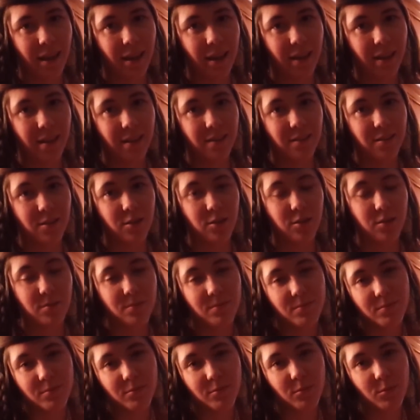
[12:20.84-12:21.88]
others. And
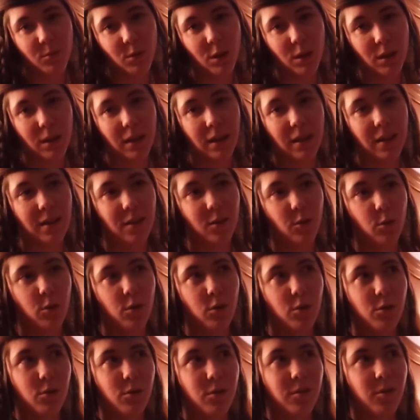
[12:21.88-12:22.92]
really, in
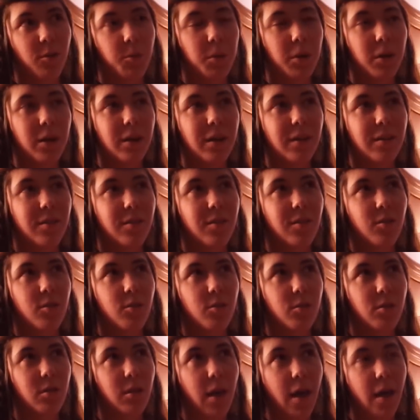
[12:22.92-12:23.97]
order to experience
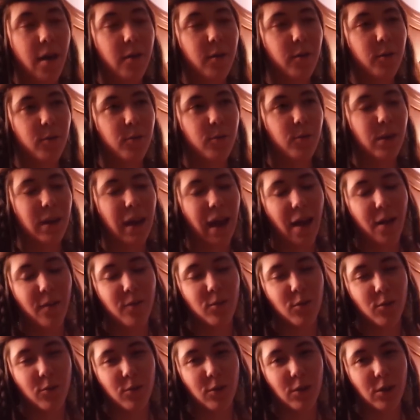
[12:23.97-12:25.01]
love, we have
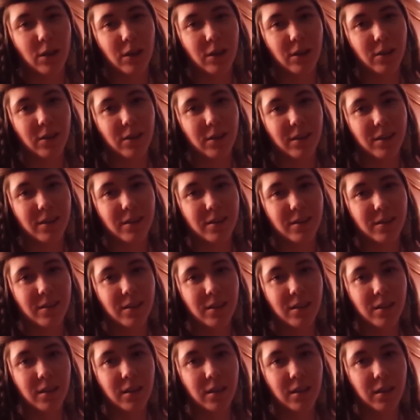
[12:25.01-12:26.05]
to feel good.
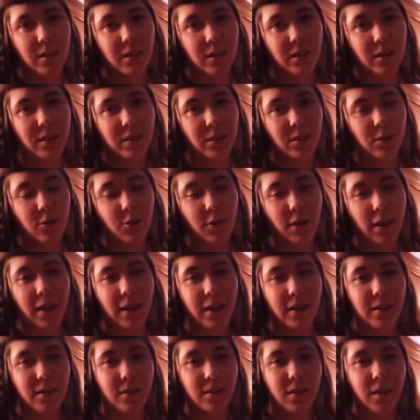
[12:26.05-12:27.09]
You
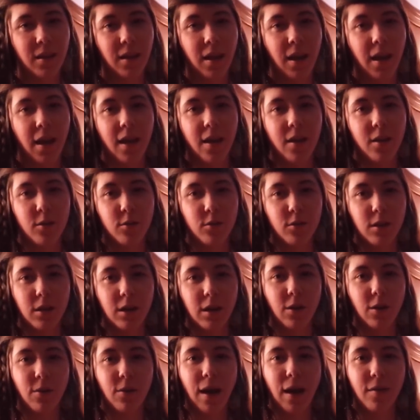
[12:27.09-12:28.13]
can't, you
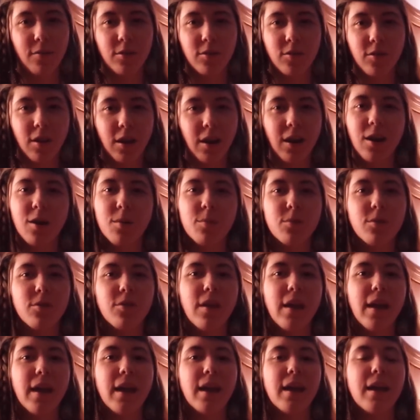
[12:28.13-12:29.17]
know, have a terrible
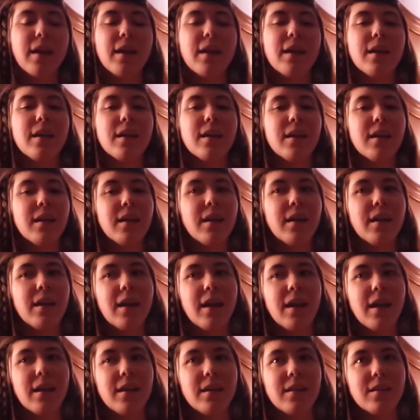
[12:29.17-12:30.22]
day
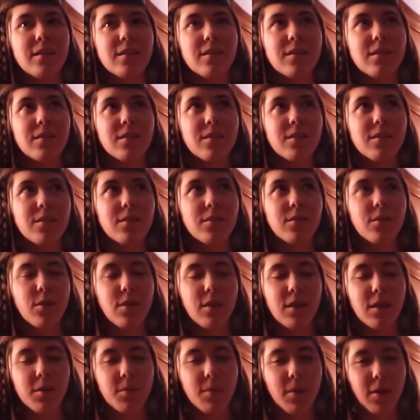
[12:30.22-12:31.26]
and
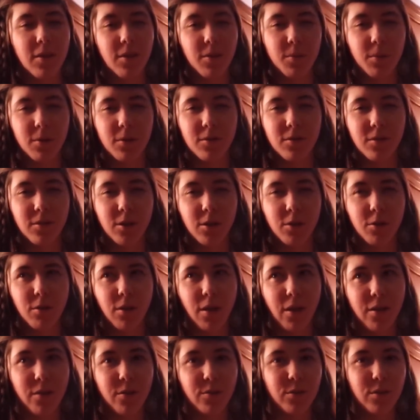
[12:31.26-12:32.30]
think about the person you
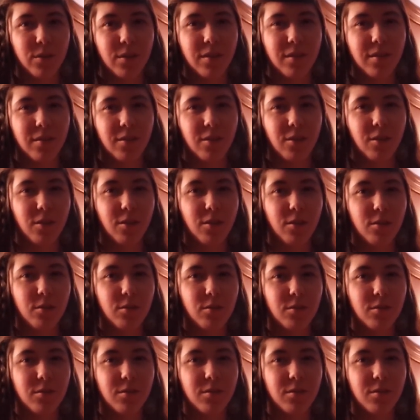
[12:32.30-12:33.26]
love and still.